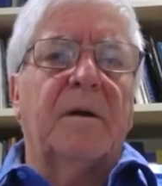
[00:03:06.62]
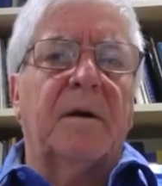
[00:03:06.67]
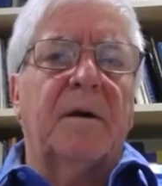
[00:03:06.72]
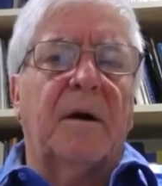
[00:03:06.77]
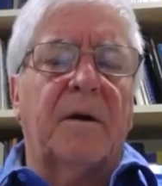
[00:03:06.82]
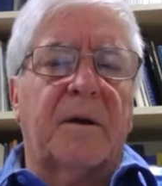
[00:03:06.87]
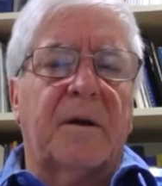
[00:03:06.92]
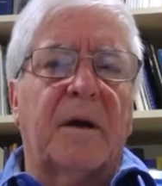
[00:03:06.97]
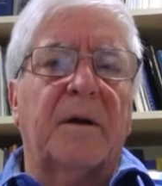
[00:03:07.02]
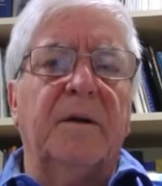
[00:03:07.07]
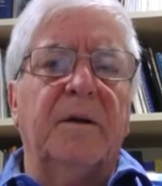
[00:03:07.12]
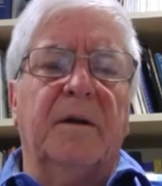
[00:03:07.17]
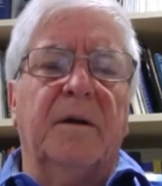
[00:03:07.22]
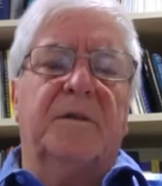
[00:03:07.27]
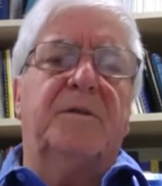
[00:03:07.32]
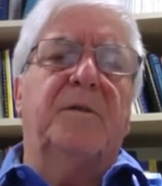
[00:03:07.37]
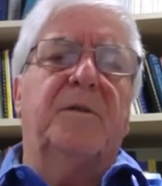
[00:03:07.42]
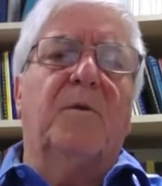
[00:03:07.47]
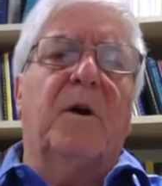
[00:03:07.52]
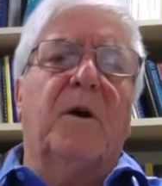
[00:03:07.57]
Okay,
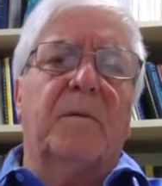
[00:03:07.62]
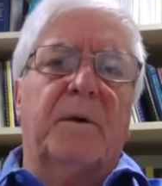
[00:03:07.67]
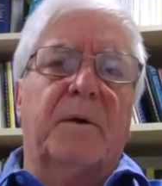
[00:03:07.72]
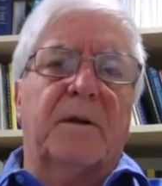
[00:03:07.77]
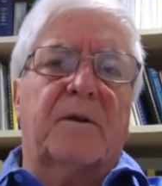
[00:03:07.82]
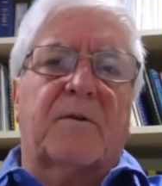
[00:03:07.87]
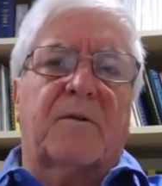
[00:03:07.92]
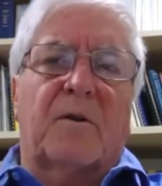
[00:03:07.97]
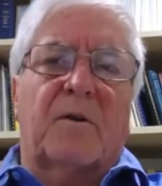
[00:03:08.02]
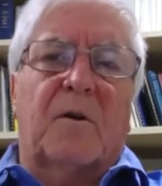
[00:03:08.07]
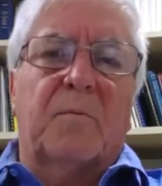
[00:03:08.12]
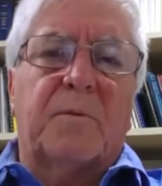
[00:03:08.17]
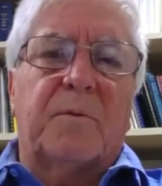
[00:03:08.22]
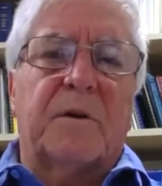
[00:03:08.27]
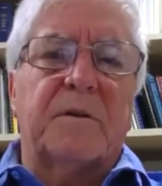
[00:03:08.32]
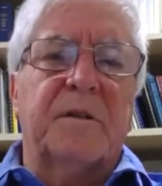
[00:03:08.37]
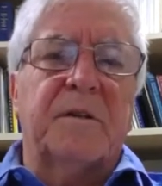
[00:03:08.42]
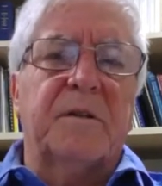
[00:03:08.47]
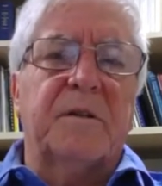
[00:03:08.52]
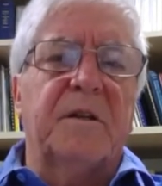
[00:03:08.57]
yes, you're right about the Kroll
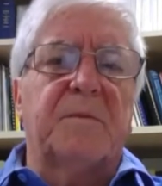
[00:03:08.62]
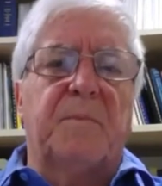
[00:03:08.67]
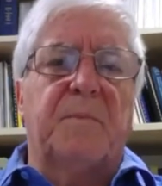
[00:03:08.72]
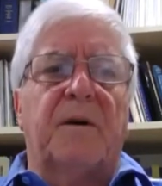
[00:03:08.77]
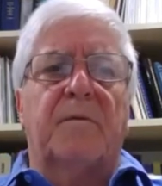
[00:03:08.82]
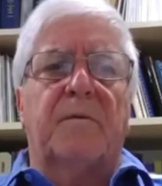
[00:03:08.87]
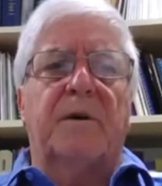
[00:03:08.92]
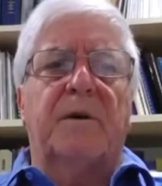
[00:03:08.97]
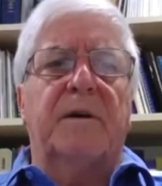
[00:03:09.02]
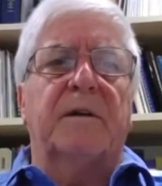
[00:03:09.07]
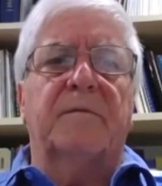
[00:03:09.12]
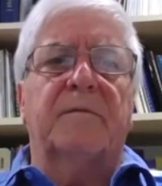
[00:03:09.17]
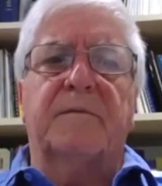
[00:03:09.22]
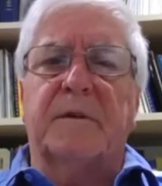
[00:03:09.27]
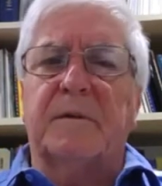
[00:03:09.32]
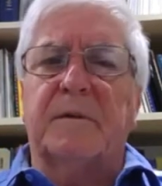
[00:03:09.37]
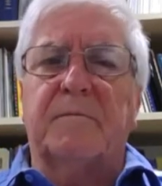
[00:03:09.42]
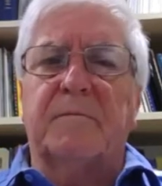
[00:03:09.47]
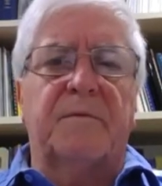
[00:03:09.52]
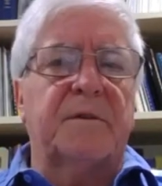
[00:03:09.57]
price. It's been around
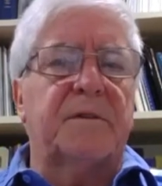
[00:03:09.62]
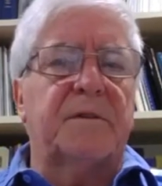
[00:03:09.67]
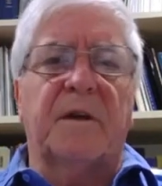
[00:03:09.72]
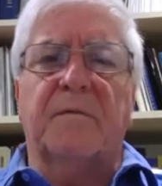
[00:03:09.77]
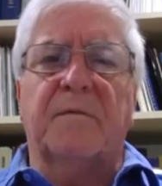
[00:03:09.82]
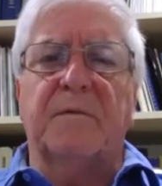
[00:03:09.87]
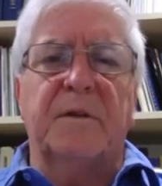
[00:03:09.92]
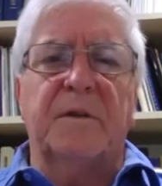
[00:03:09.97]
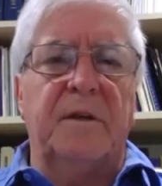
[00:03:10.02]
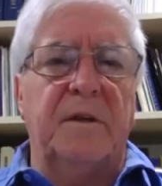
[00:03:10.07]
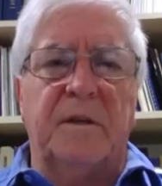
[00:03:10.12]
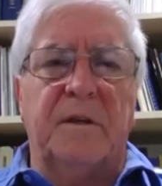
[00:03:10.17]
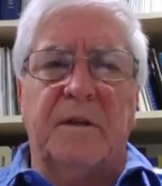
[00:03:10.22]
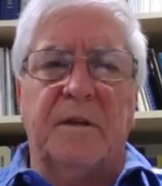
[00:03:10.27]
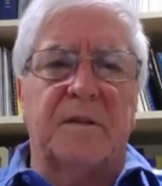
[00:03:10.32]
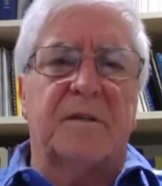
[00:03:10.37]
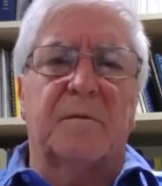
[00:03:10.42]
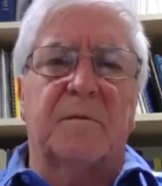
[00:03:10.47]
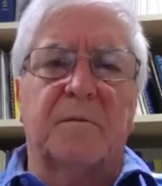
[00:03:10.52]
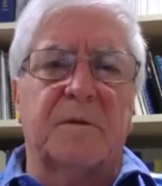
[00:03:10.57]
for, for 70
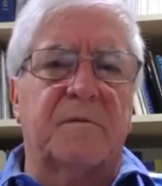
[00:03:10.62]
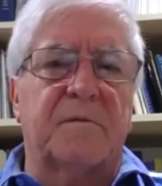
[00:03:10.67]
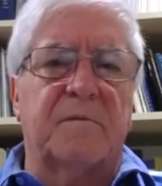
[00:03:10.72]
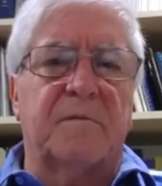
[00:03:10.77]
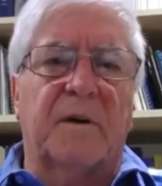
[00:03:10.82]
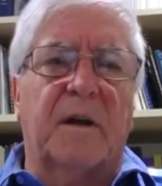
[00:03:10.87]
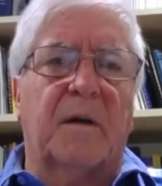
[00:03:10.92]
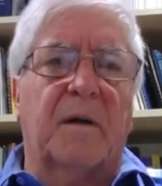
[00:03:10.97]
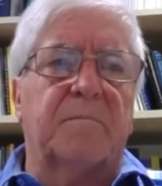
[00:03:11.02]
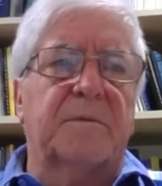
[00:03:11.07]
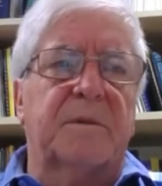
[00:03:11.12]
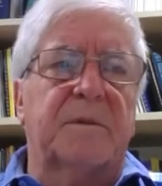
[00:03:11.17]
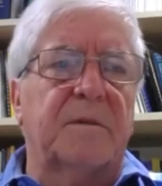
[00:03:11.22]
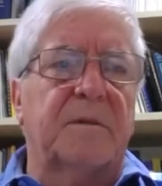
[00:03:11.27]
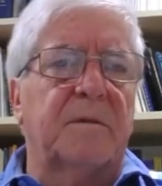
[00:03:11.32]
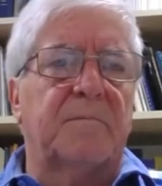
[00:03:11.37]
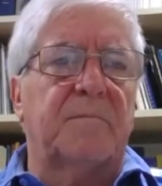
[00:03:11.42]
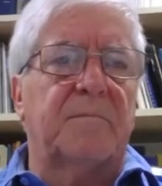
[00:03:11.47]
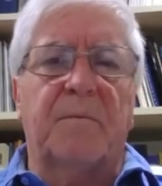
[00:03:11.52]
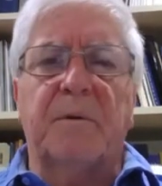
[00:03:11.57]
years. It was developed
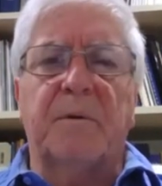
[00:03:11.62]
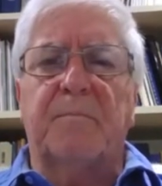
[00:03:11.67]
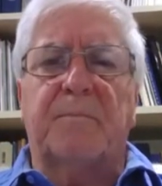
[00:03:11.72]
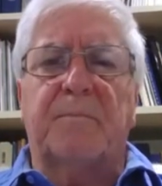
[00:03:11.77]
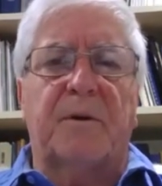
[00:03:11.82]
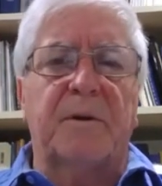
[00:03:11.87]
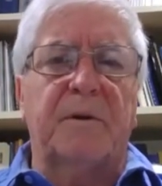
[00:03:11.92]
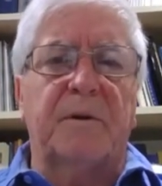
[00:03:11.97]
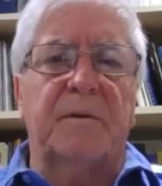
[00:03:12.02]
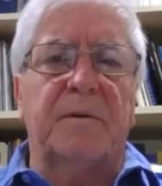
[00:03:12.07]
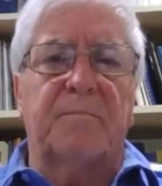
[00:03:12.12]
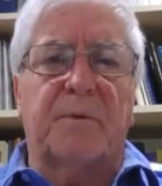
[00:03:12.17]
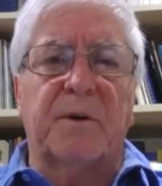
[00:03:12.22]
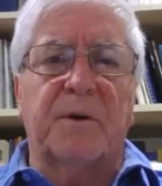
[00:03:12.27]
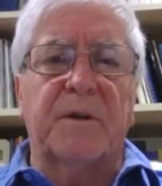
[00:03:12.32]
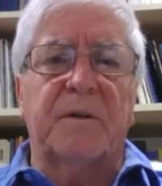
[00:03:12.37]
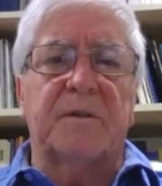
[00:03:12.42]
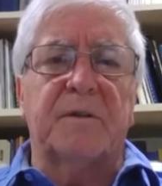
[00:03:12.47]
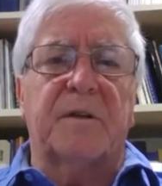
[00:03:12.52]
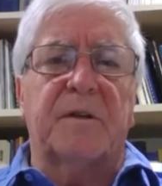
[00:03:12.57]
uh, probably pre,
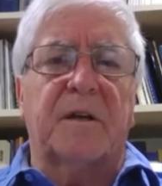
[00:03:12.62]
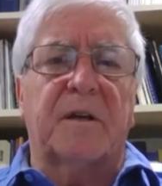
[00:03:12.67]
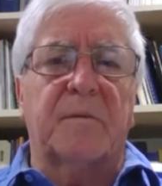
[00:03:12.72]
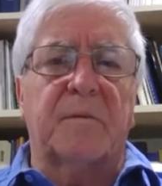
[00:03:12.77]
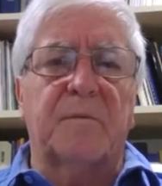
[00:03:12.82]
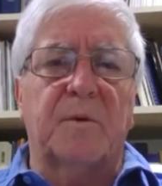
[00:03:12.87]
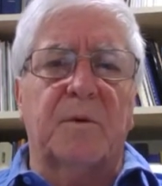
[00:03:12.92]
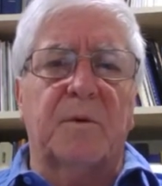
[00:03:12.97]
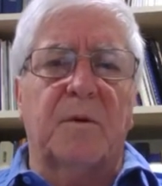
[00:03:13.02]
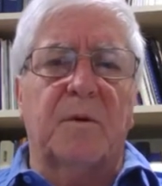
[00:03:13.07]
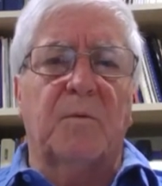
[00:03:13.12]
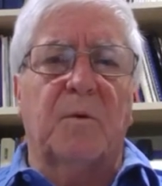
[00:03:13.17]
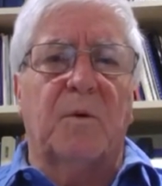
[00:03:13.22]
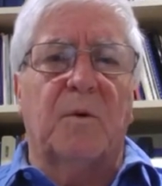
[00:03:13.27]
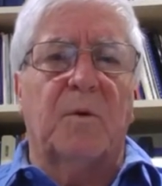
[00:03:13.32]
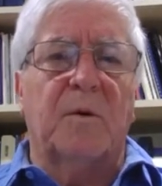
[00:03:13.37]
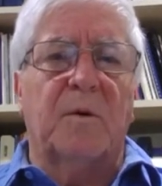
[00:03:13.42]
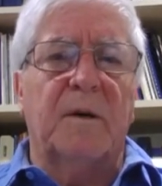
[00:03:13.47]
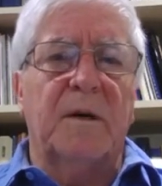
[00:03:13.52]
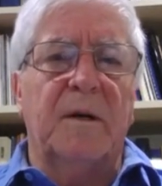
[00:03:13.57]
pre the Second World
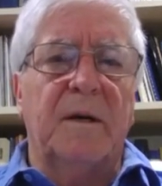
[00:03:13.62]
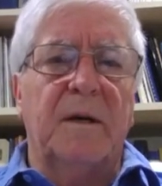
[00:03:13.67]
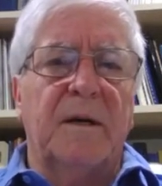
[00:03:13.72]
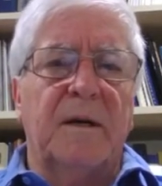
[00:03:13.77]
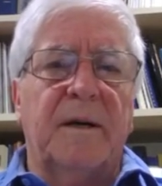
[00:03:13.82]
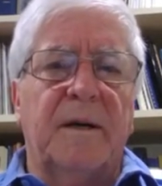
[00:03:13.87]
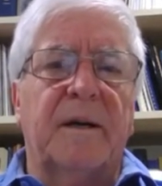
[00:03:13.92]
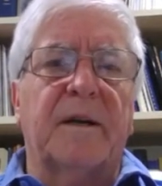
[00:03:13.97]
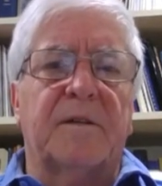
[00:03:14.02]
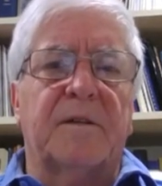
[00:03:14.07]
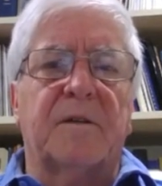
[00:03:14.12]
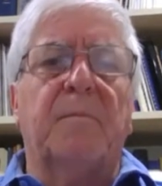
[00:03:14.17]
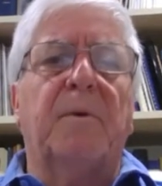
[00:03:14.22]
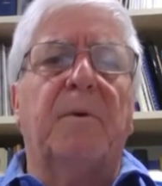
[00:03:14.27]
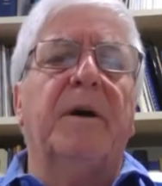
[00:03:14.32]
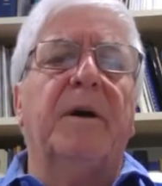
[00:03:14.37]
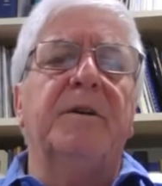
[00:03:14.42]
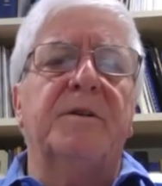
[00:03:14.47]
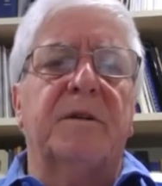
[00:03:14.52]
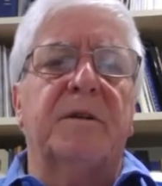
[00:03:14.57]
War, and it's a
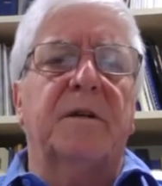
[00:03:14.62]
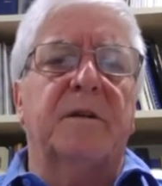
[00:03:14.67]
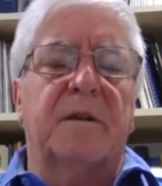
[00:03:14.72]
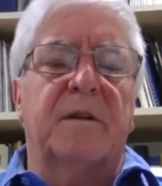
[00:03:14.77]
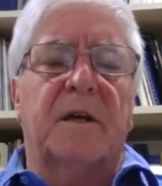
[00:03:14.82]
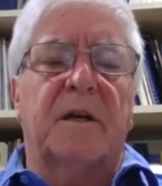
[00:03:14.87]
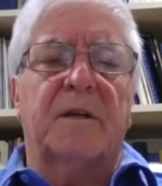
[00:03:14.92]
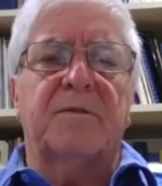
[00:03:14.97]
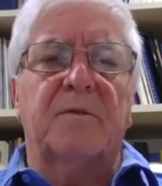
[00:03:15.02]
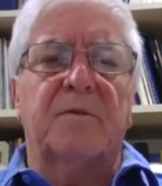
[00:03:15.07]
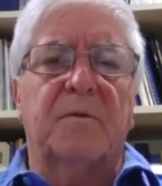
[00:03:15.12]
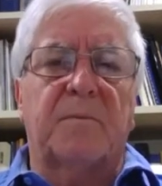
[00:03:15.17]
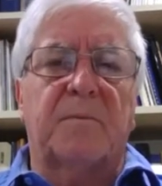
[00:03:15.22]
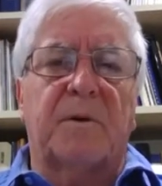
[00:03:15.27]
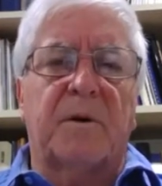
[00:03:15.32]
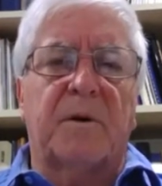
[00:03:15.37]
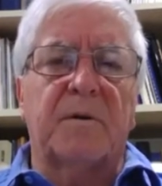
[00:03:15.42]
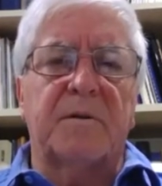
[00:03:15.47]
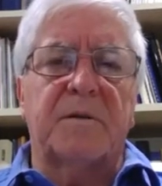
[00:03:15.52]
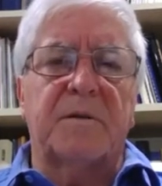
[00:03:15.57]
major industrial
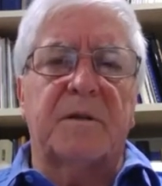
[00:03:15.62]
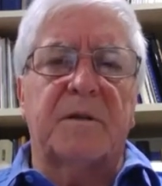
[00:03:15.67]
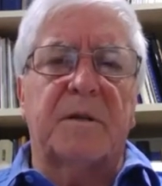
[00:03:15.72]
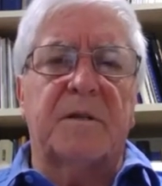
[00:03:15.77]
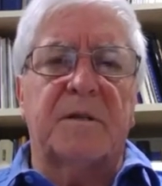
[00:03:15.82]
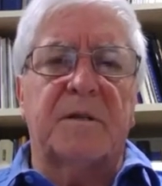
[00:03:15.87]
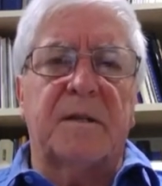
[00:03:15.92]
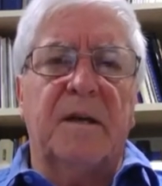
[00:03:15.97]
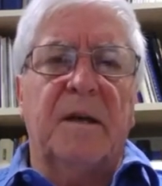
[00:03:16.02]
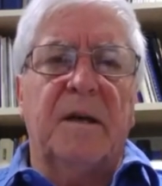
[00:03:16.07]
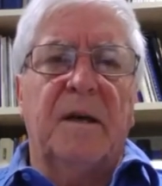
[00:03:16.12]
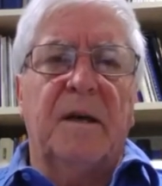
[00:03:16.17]
process.